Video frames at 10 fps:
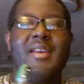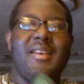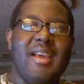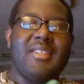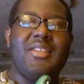
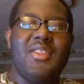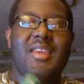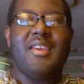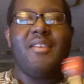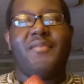Next, you
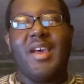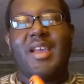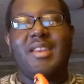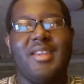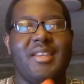think of
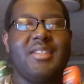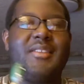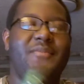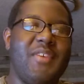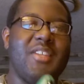ideas
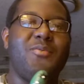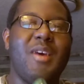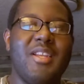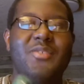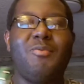to fix
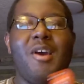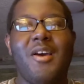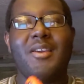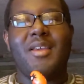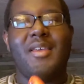what is
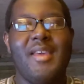wrong.